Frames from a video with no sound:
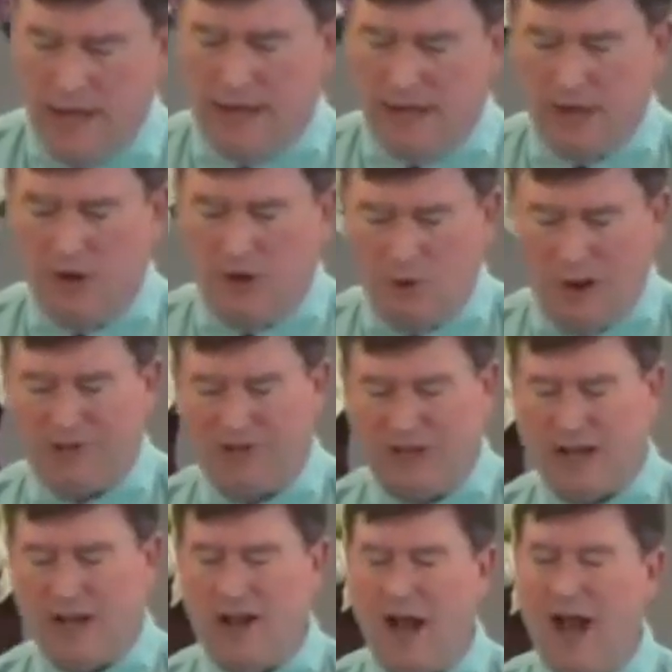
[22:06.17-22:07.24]
in their
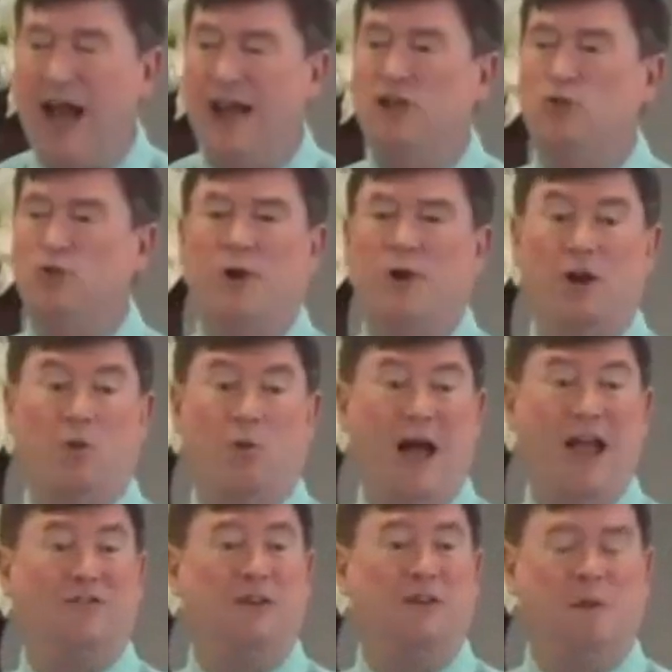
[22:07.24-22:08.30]
rustic cottage where their
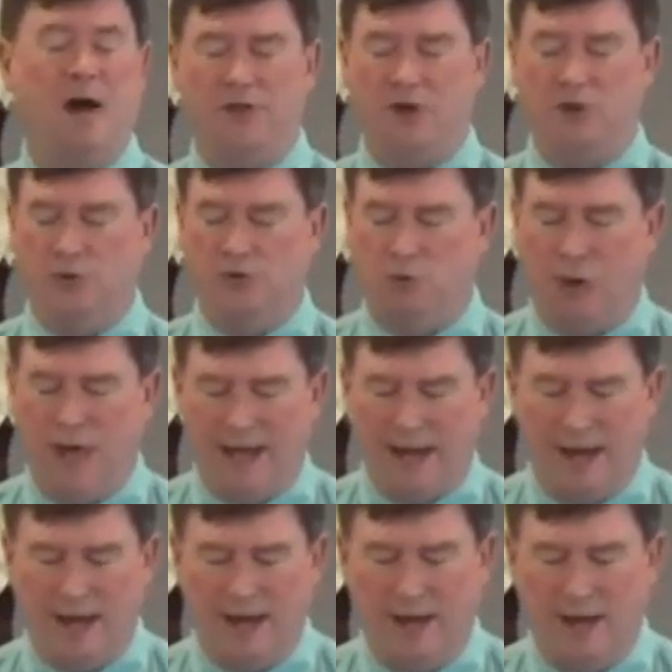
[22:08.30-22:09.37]
wife and mother was
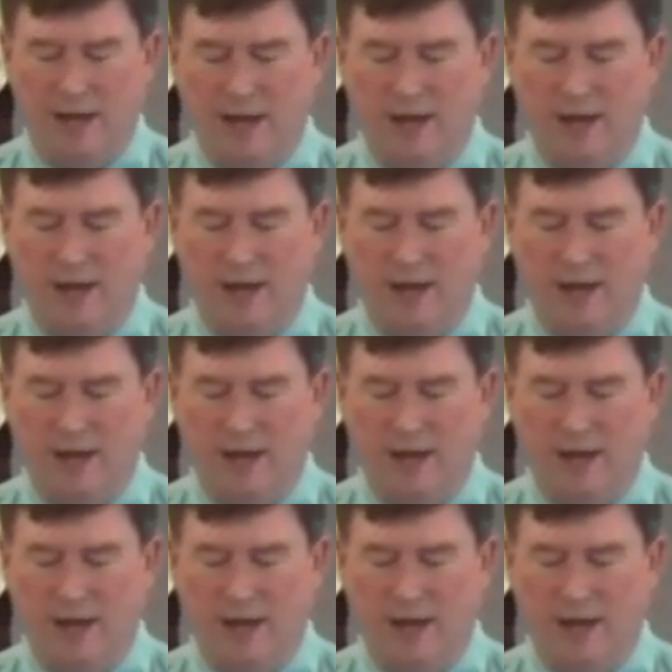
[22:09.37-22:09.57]
waiting